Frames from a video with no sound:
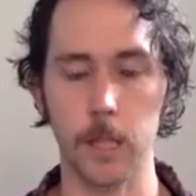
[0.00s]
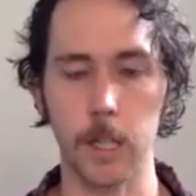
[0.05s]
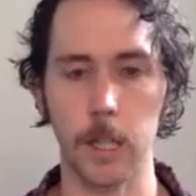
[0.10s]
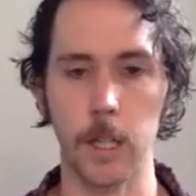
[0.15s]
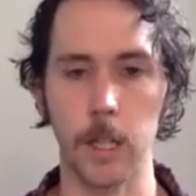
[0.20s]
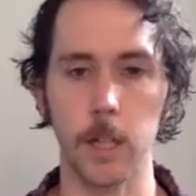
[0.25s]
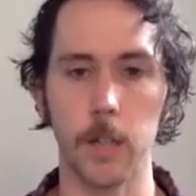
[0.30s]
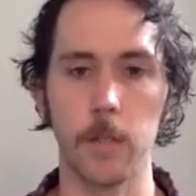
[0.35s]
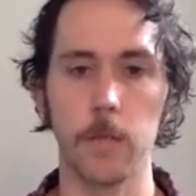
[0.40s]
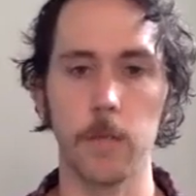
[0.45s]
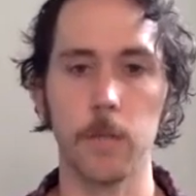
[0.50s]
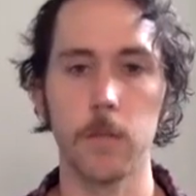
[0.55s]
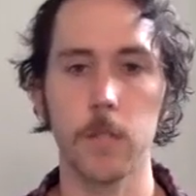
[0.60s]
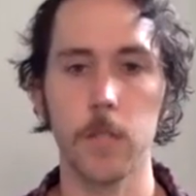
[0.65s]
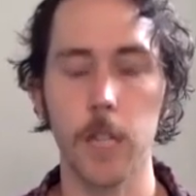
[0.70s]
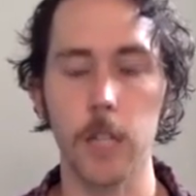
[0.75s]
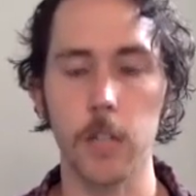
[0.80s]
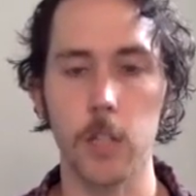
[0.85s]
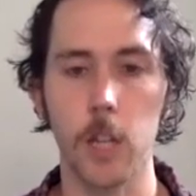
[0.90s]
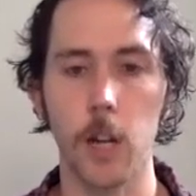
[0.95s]
kind of
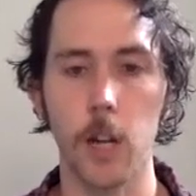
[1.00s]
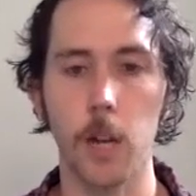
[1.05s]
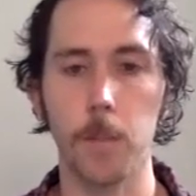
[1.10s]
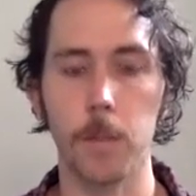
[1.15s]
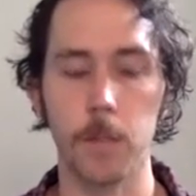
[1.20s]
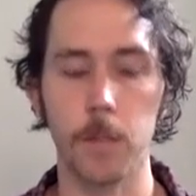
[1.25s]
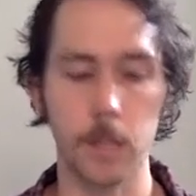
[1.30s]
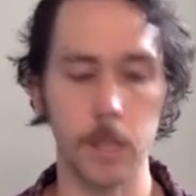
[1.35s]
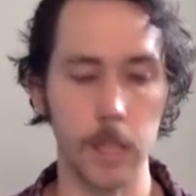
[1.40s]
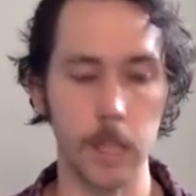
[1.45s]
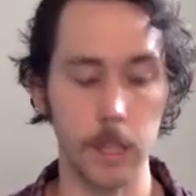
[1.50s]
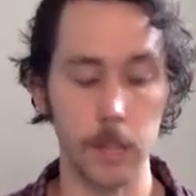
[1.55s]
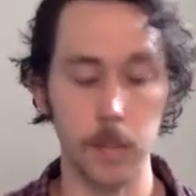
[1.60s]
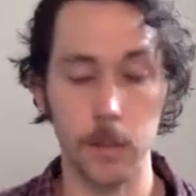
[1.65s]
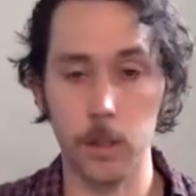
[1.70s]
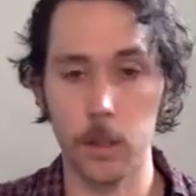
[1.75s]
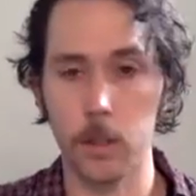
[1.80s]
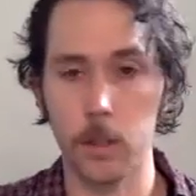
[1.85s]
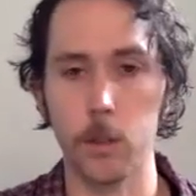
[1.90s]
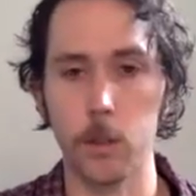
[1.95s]
catch up and get
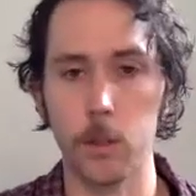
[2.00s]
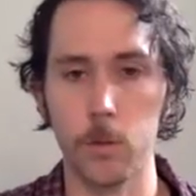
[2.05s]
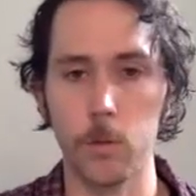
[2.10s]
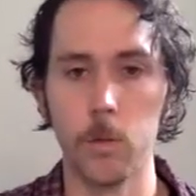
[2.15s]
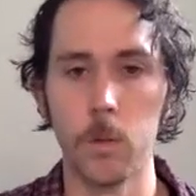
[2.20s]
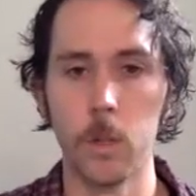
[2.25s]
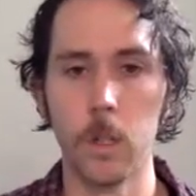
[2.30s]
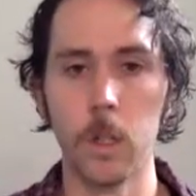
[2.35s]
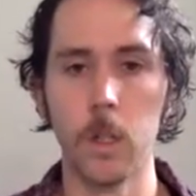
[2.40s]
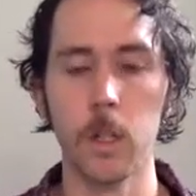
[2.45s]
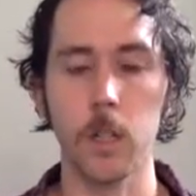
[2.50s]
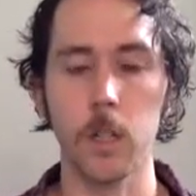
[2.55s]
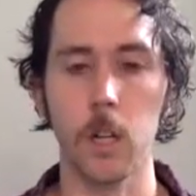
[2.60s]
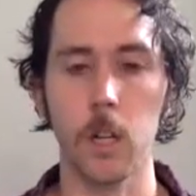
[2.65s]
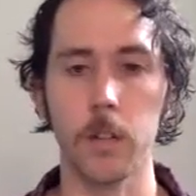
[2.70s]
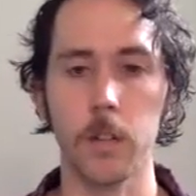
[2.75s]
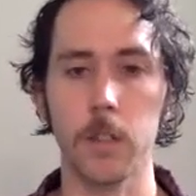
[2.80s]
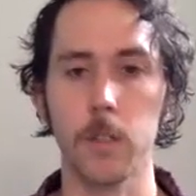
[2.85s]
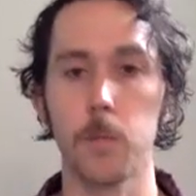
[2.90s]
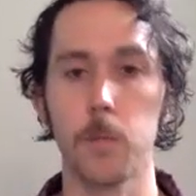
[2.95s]
into the new
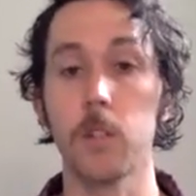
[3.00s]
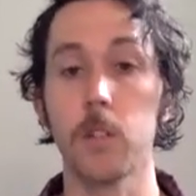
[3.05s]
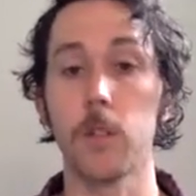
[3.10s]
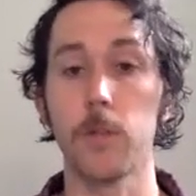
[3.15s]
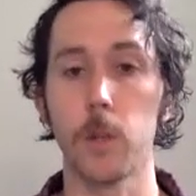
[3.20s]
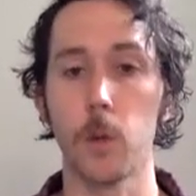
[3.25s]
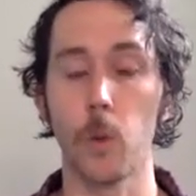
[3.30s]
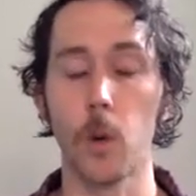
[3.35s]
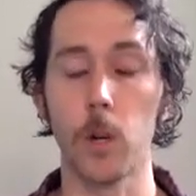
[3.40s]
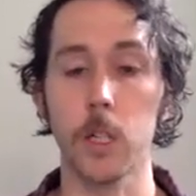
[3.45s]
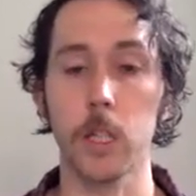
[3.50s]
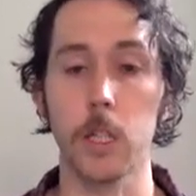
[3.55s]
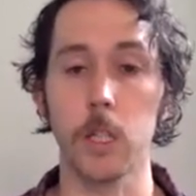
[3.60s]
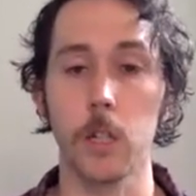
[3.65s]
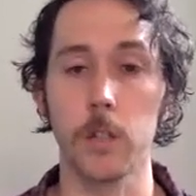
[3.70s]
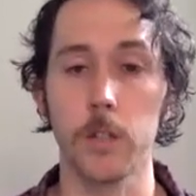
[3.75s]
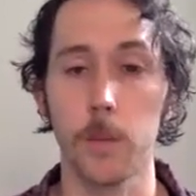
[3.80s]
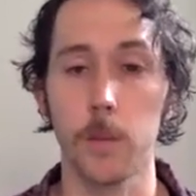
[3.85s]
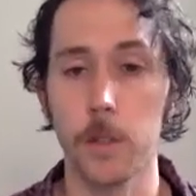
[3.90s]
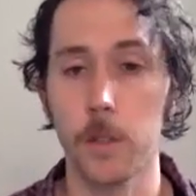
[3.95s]
context, especially if you're working
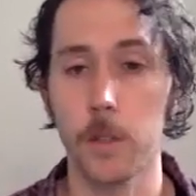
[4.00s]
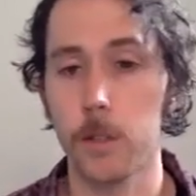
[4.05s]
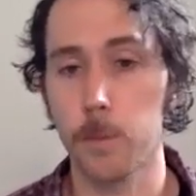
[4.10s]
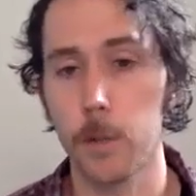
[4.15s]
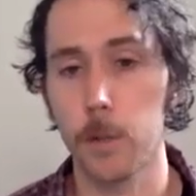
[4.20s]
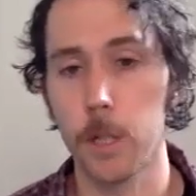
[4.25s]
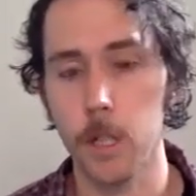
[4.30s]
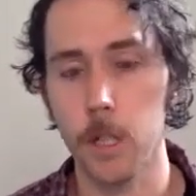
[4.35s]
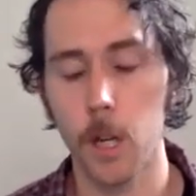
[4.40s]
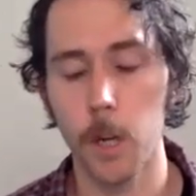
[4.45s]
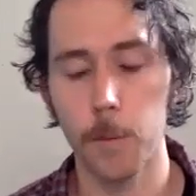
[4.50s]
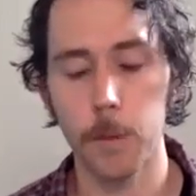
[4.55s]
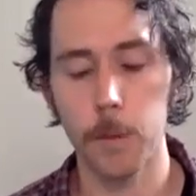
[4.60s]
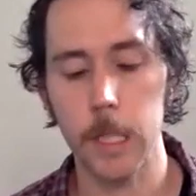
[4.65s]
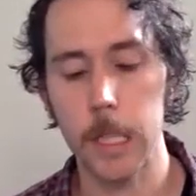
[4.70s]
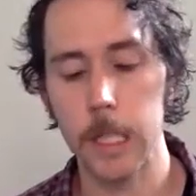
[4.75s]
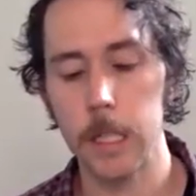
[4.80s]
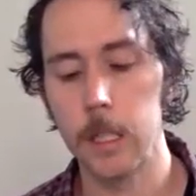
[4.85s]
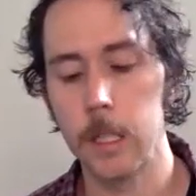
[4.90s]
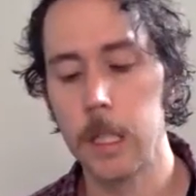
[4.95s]
on something that's pretty
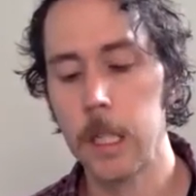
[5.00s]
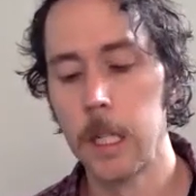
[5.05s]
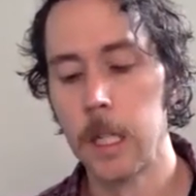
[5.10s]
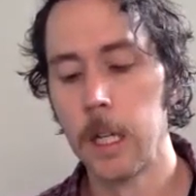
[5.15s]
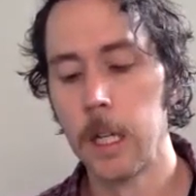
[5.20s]
complicated.